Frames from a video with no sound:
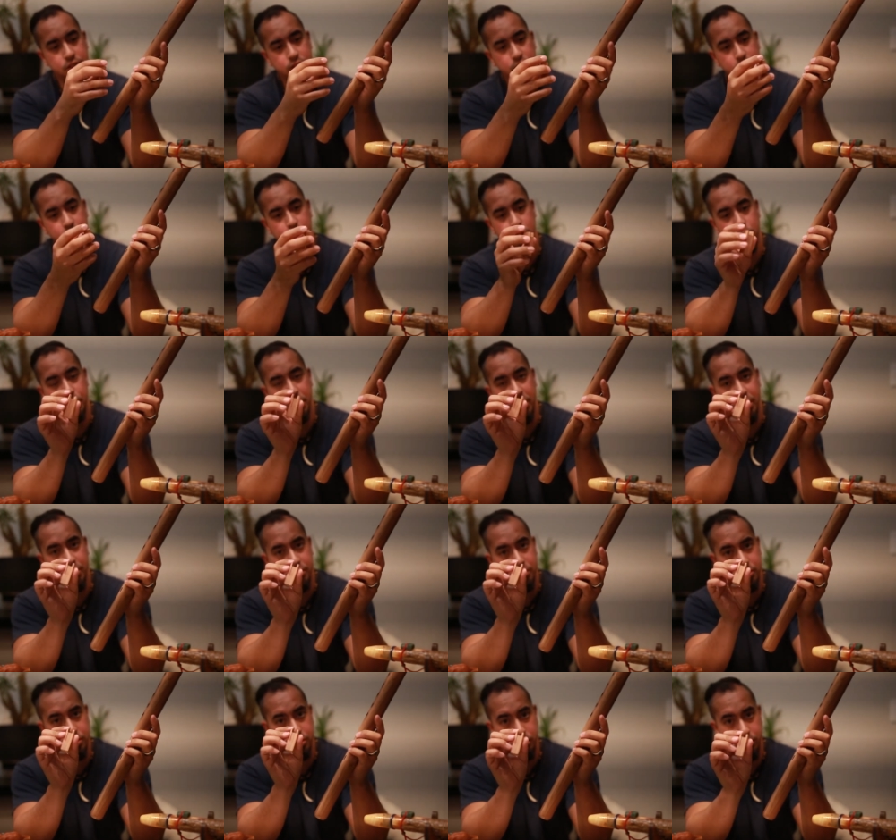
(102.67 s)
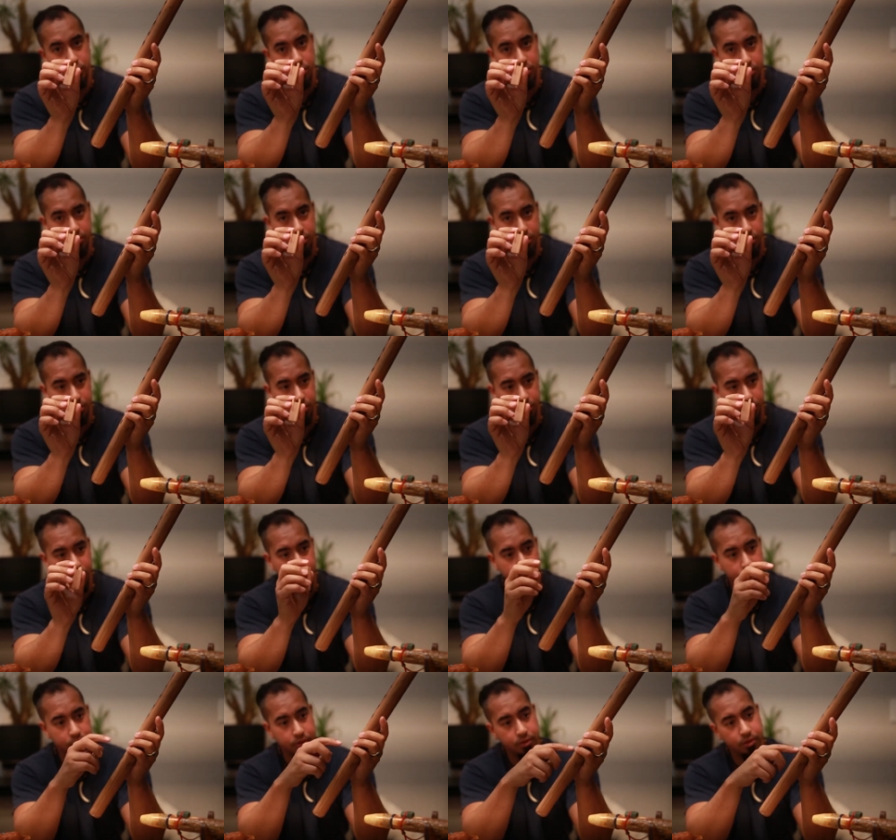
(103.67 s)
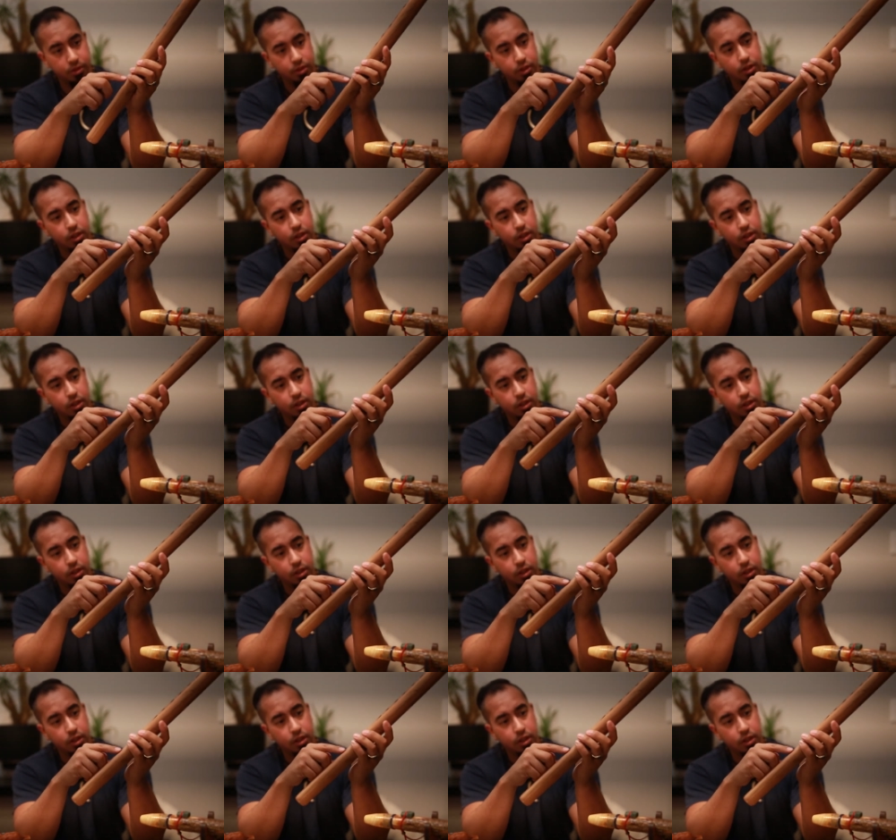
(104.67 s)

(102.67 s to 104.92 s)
the air passes through this little groove,